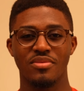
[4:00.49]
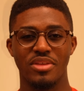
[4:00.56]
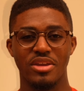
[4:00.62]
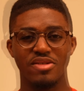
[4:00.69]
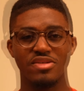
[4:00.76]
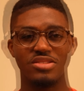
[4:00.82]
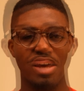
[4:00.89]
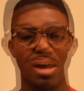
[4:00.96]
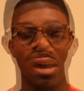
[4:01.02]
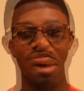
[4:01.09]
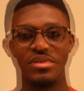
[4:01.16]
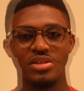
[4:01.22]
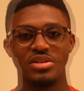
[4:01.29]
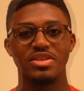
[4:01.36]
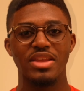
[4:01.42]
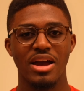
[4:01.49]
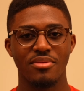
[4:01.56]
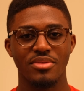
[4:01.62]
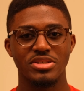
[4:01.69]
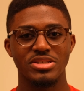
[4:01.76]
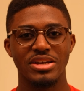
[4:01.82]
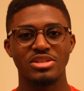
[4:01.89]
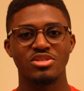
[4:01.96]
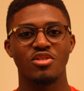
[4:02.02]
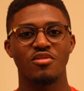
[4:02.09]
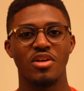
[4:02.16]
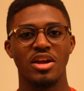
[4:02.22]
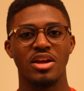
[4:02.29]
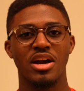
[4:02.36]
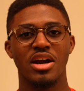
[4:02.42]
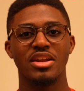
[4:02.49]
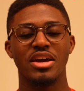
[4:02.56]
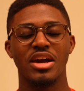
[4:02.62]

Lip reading: there's that. Now, the second server I got,